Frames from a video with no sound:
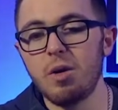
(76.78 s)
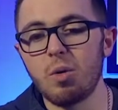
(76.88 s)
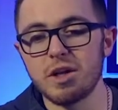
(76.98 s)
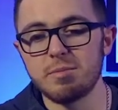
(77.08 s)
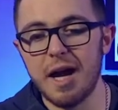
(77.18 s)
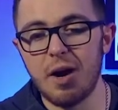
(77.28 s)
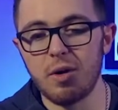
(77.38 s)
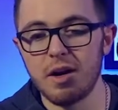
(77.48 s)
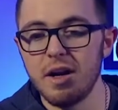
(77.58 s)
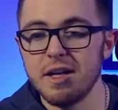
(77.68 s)

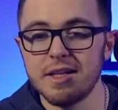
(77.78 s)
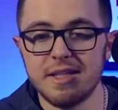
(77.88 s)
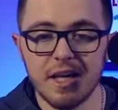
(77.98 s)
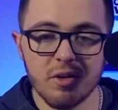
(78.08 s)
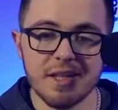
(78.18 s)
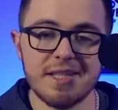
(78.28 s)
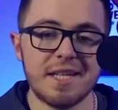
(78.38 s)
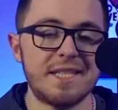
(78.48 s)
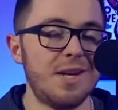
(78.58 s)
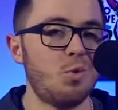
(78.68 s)
horsepower, 0 to
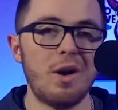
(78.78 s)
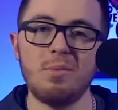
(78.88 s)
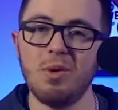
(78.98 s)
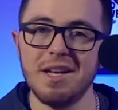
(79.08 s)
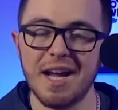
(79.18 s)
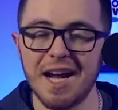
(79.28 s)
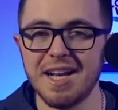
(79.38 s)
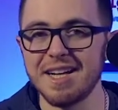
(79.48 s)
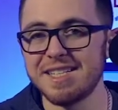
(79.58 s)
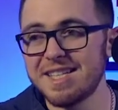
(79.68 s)
60 in
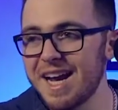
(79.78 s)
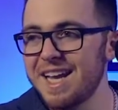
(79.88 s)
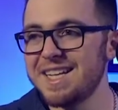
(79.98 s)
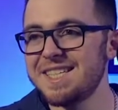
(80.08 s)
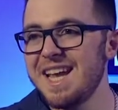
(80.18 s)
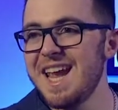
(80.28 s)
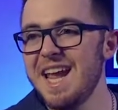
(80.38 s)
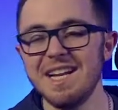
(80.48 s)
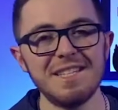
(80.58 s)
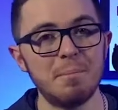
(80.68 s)
1.99 seconds.
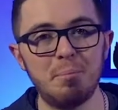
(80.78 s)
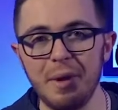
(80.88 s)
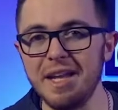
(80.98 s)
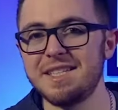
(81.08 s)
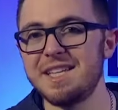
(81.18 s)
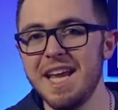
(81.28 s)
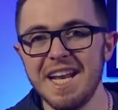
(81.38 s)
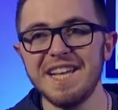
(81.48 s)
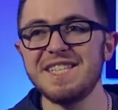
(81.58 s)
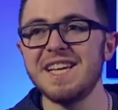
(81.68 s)
It is a beast. It
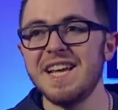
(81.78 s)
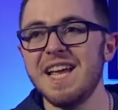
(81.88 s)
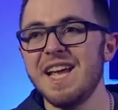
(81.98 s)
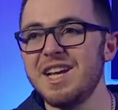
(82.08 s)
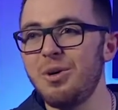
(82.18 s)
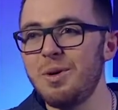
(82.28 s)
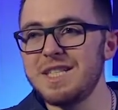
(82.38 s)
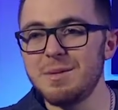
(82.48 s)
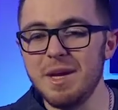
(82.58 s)
is going to